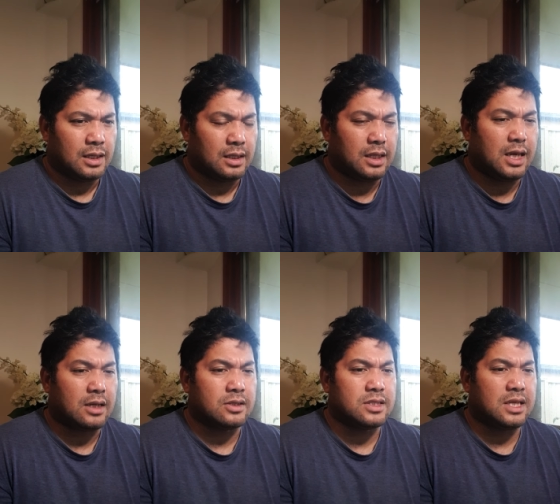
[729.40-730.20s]
Leah
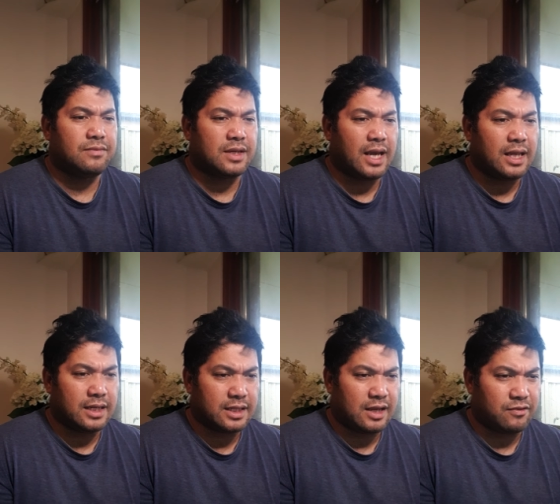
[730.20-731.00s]
conceived again
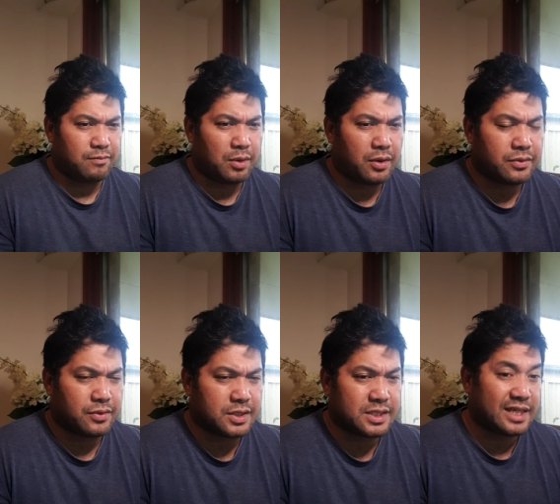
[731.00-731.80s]
and gave birth
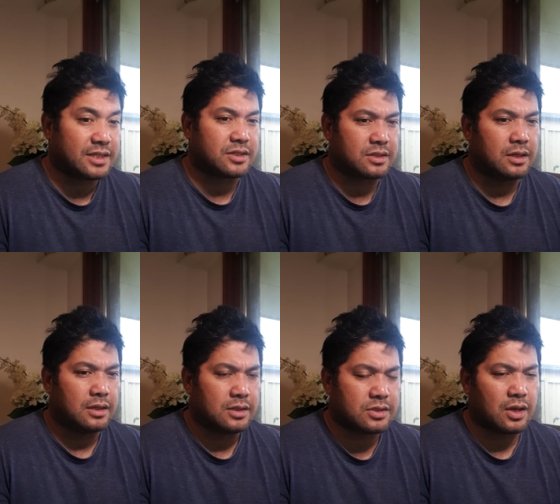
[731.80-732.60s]
to a sixth
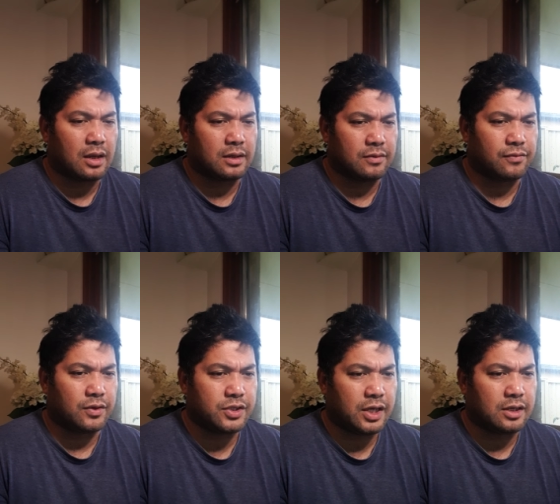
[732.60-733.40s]
son
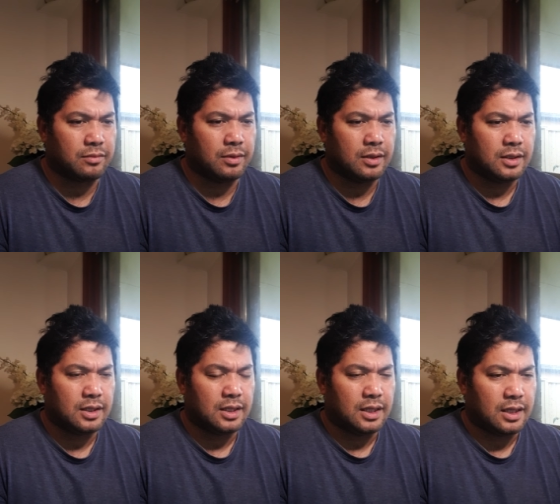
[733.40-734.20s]
for Jacob.
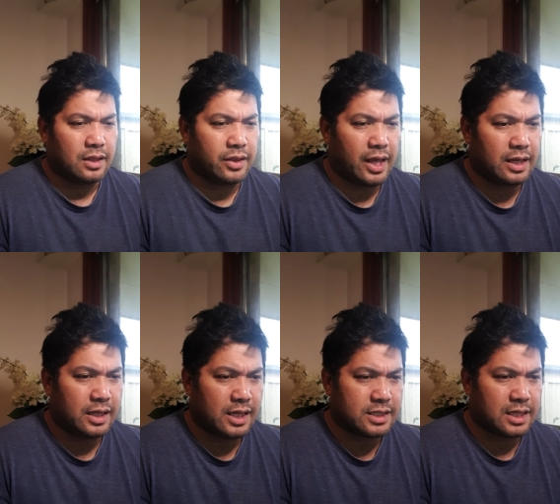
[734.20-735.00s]
Then
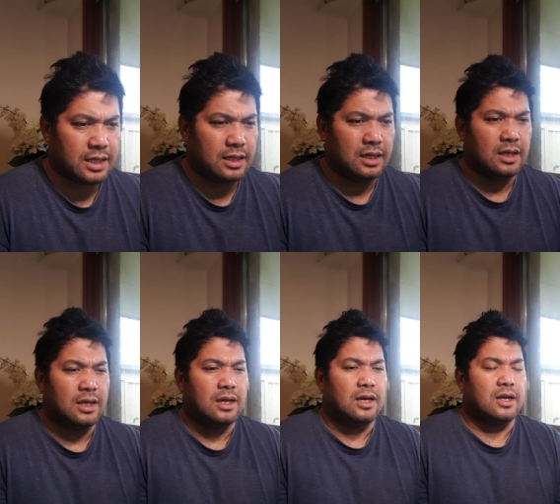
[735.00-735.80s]
Leah said,
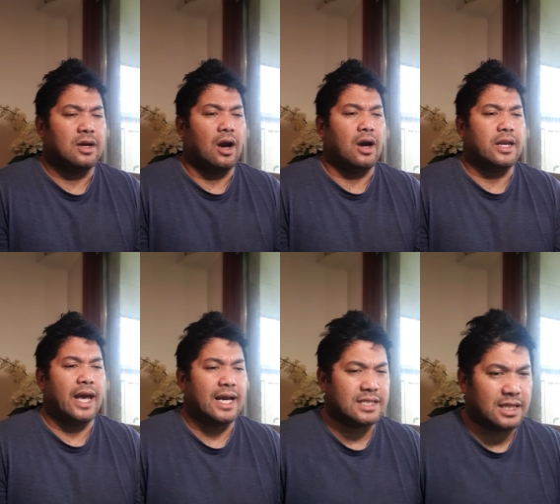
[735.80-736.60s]
God
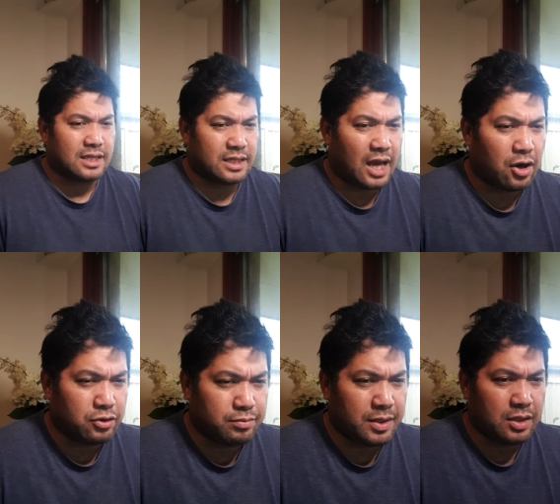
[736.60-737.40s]
has
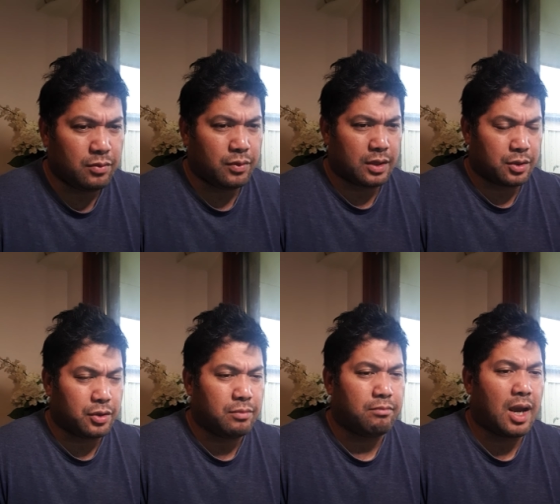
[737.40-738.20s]
endowed me with a
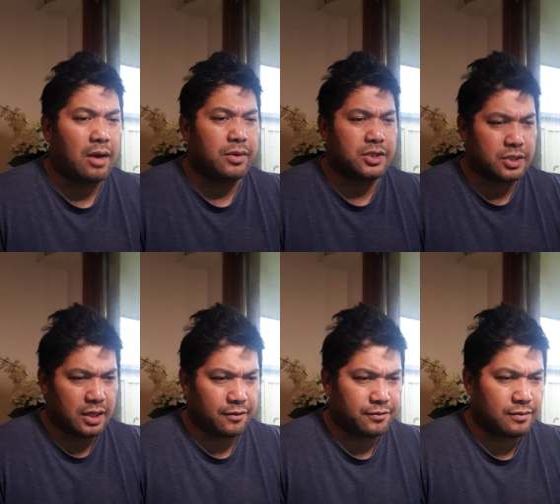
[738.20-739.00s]
good marriage
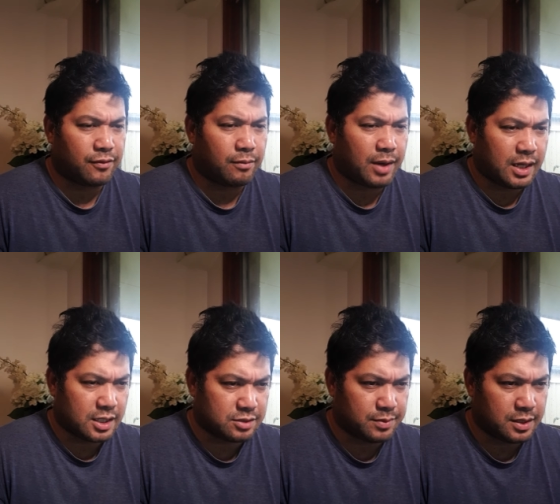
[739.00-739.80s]
gift for my
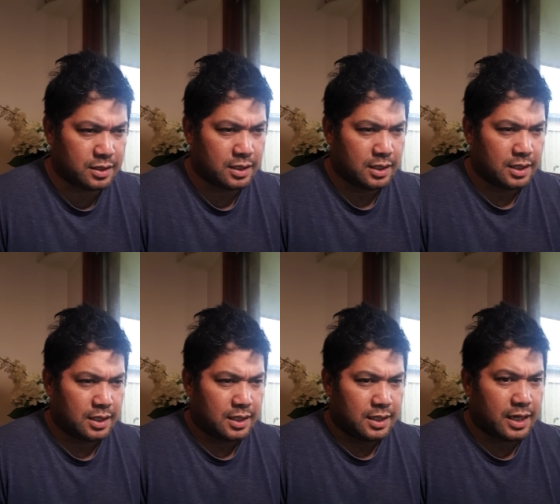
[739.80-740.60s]
husband.
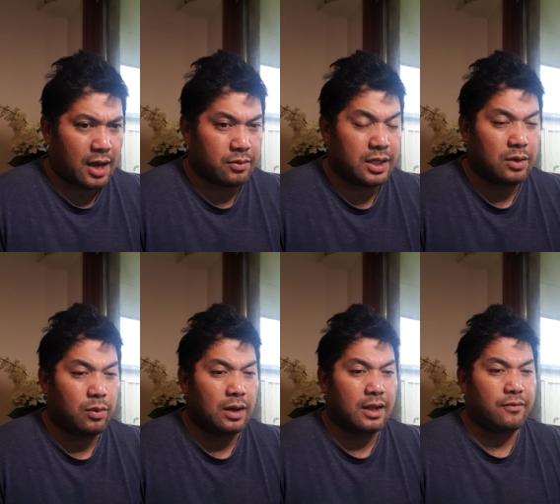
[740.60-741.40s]
Now he
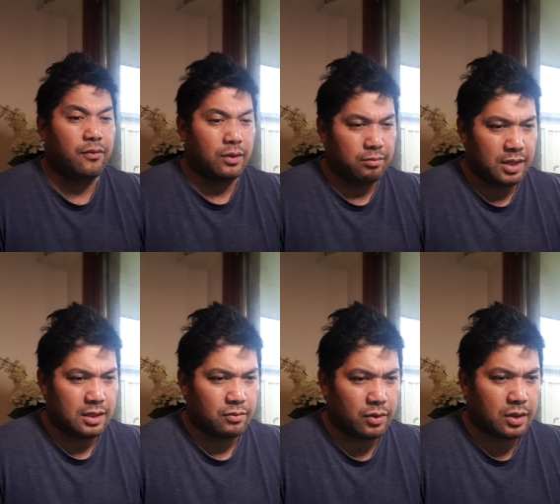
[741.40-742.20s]
will live with
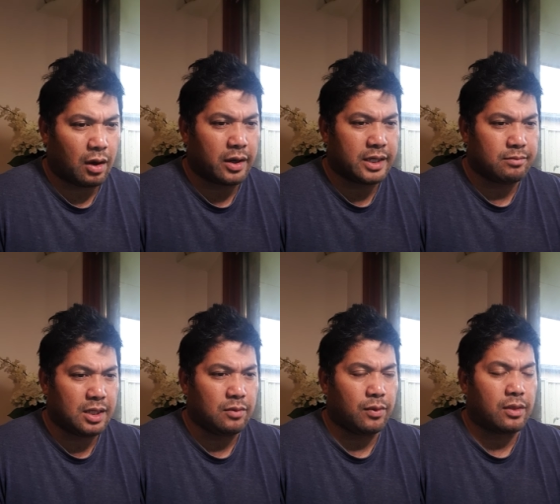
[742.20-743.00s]
me, regarding
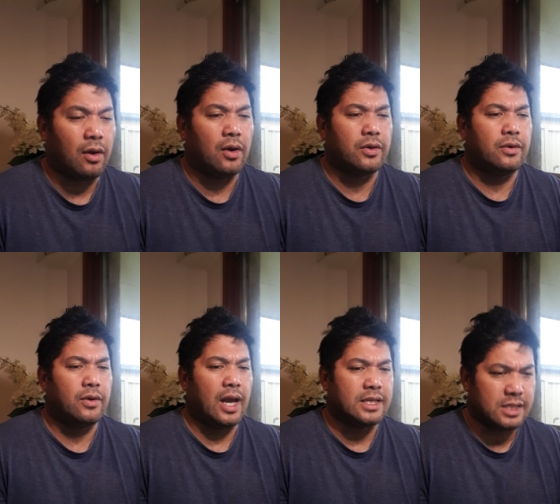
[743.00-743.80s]
me with honor
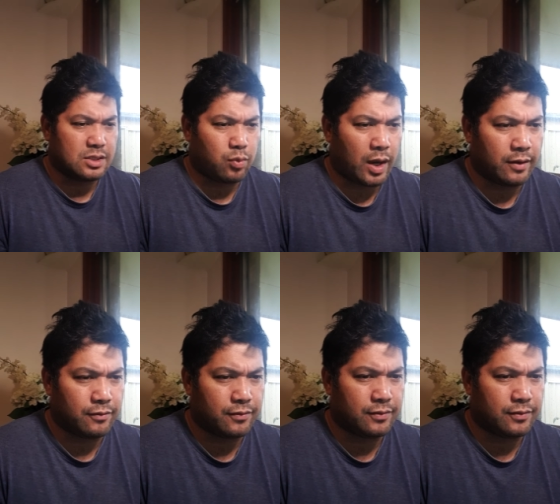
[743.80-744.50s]
as his wife